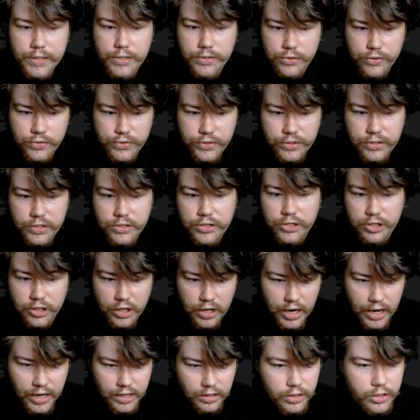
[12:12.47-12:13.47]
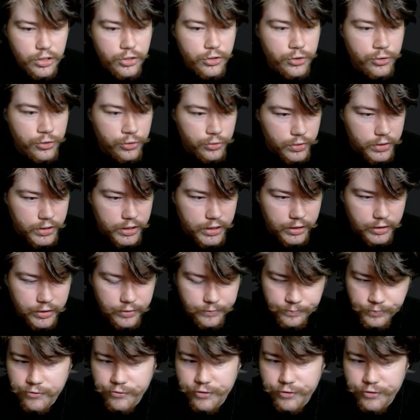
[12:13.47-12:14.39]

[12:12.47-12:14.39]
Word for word: using the tiling shortcut.